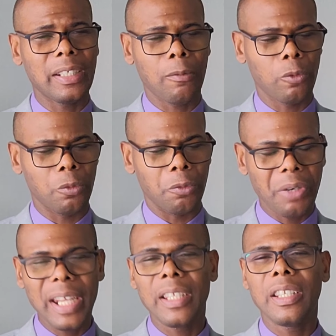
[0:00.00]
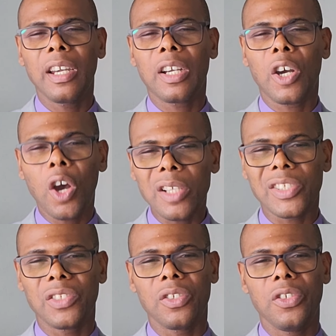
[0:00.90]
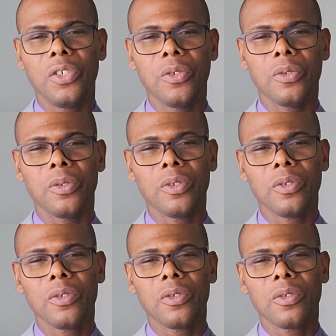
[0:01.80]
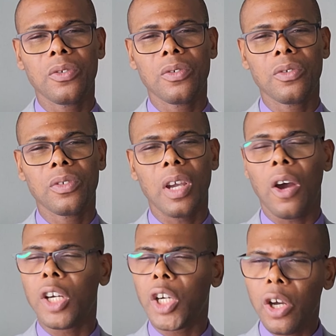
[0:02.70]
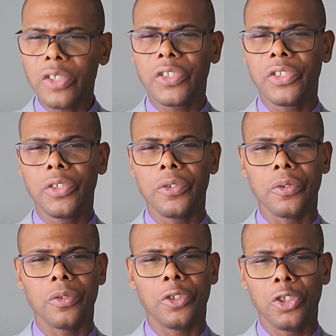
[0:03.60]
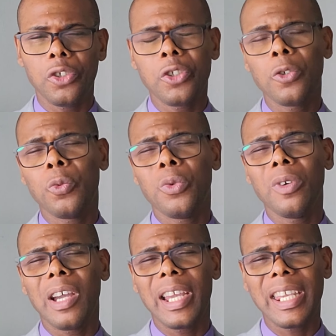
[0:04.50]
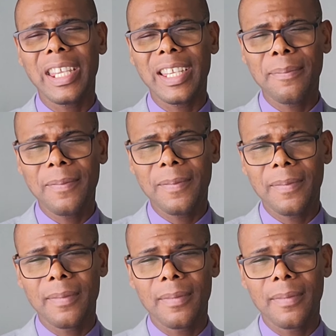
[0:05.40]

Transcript: and I will rain the curse on you. I'll curse you. Do you know who I am?